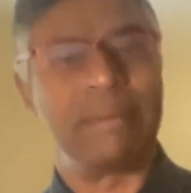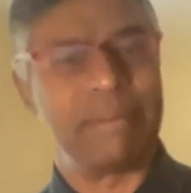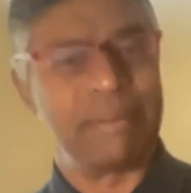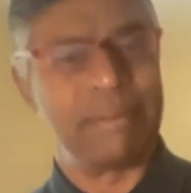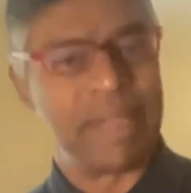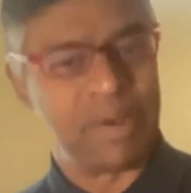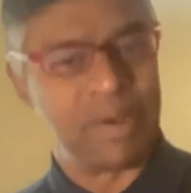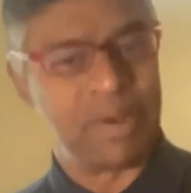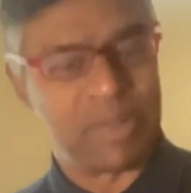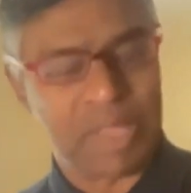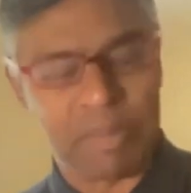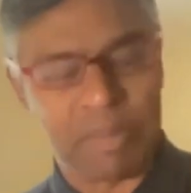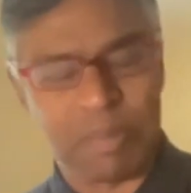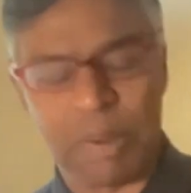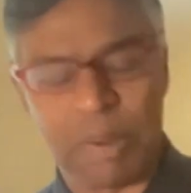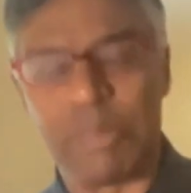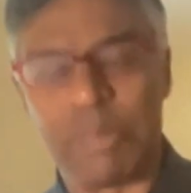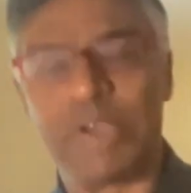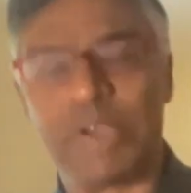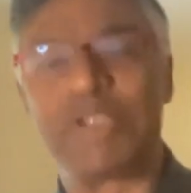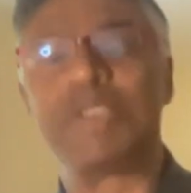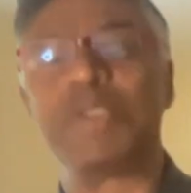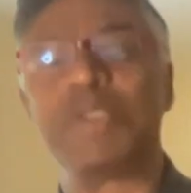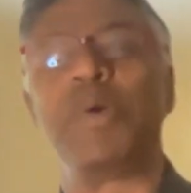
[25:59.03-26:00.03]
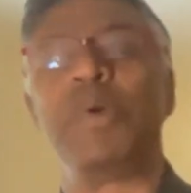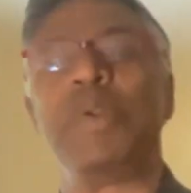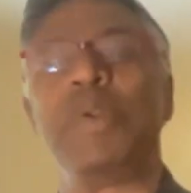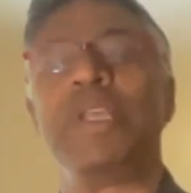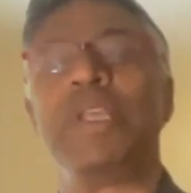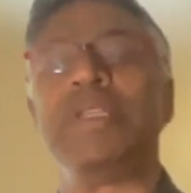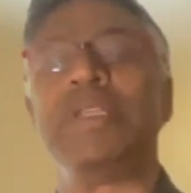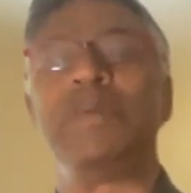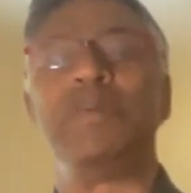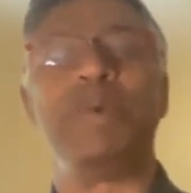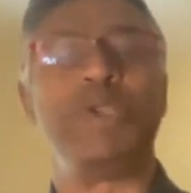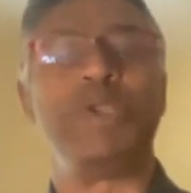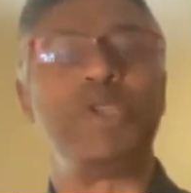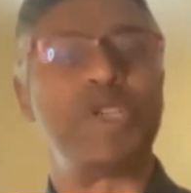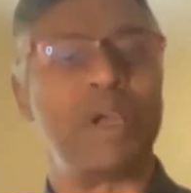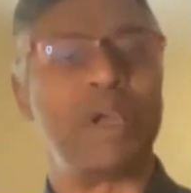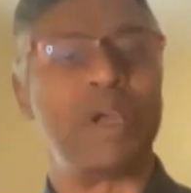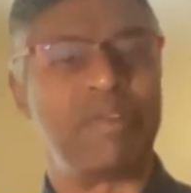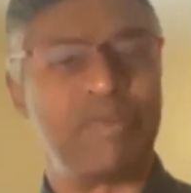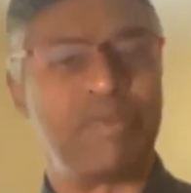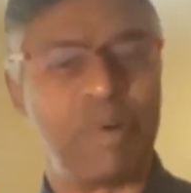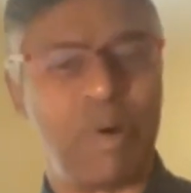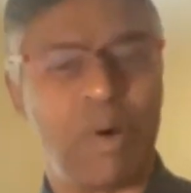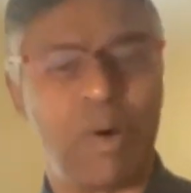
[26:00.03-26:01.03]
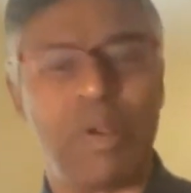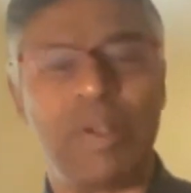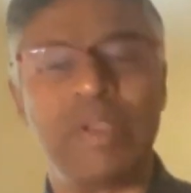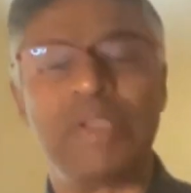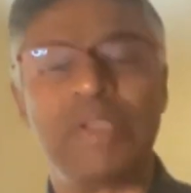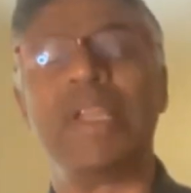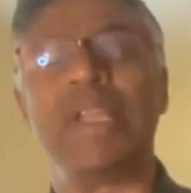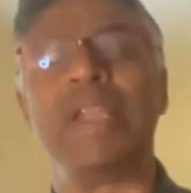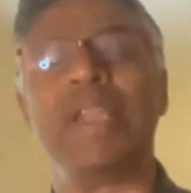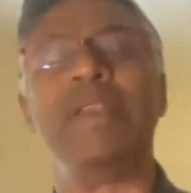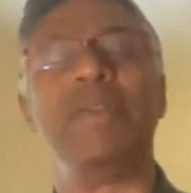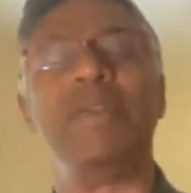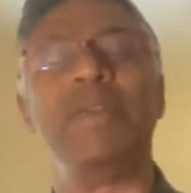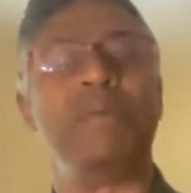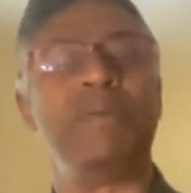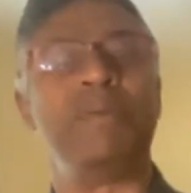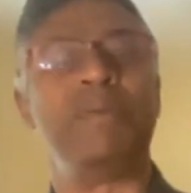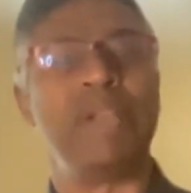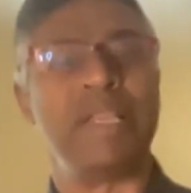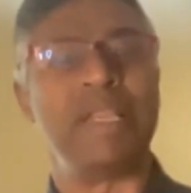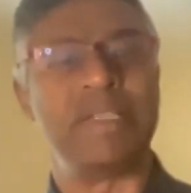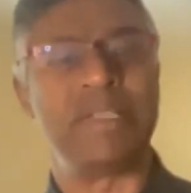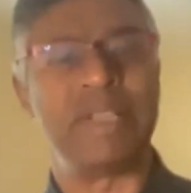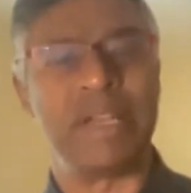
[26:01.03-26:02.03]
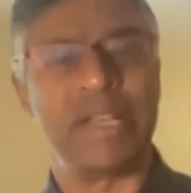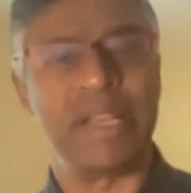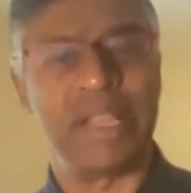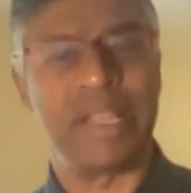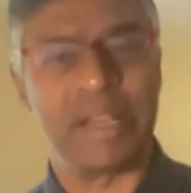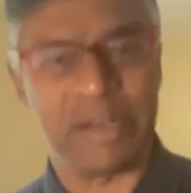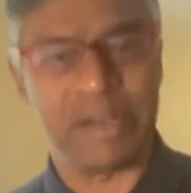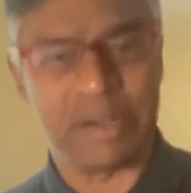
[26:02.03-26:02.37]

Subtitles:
They publish stories which are false and don't necessarily